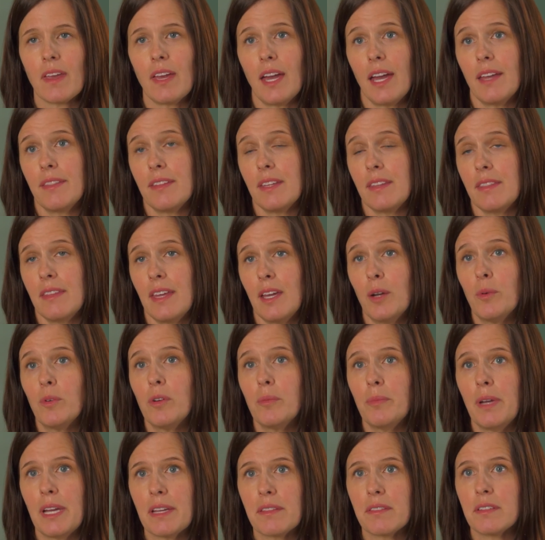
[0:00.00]
And then they
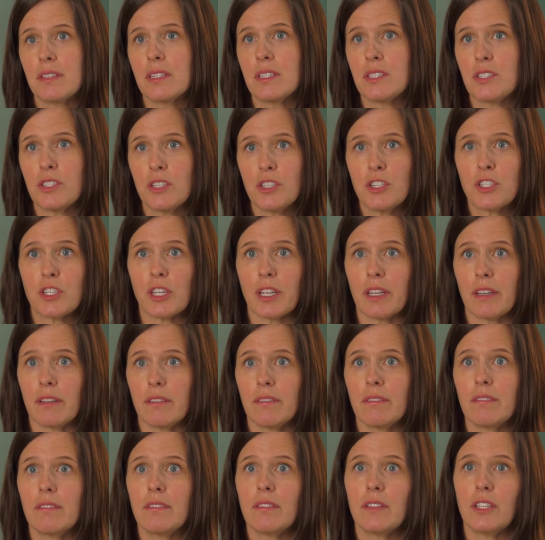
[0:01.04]
will make the
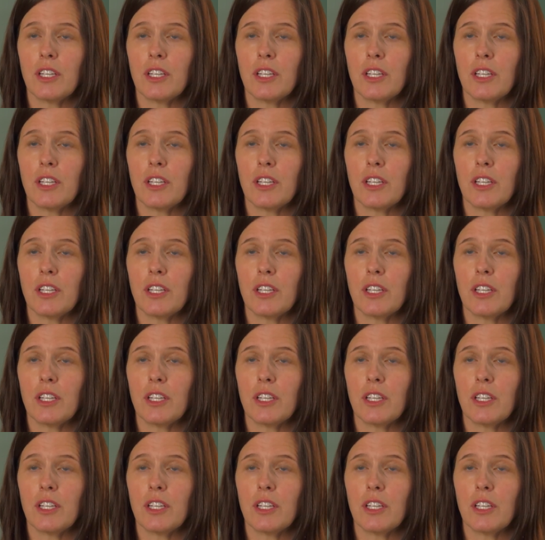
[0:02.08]
decision,